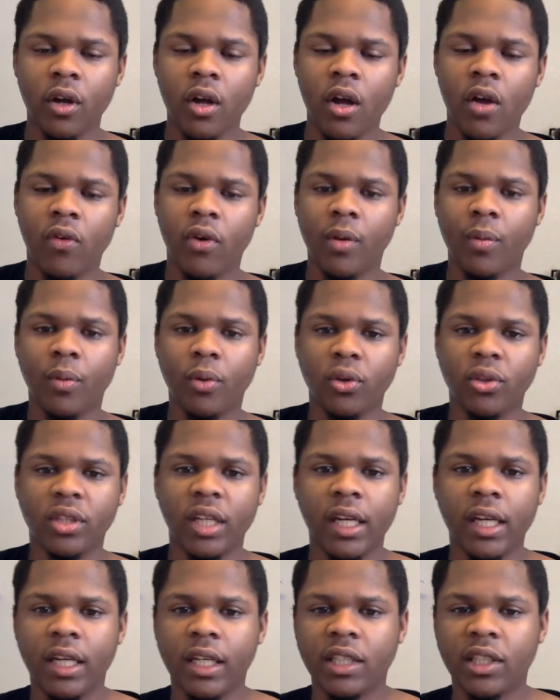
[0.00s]
Where
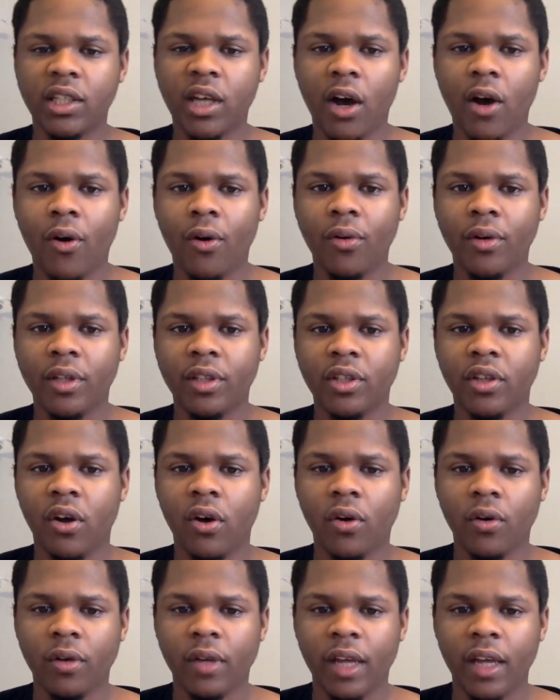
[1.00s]
Porzingis gone is
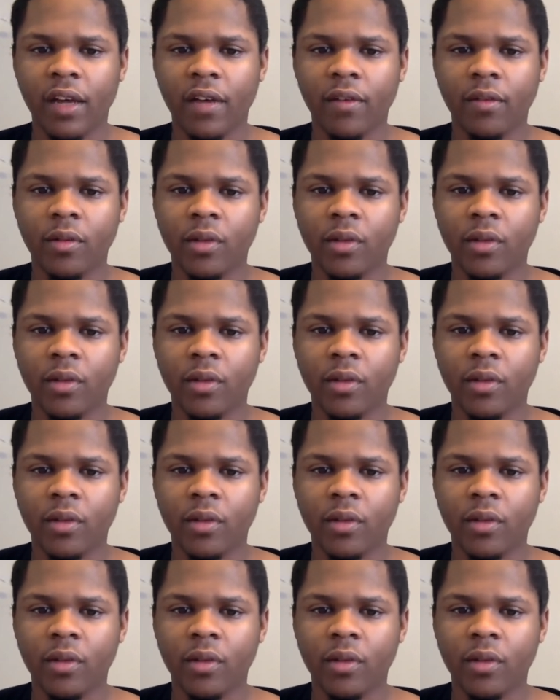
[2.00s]
going to give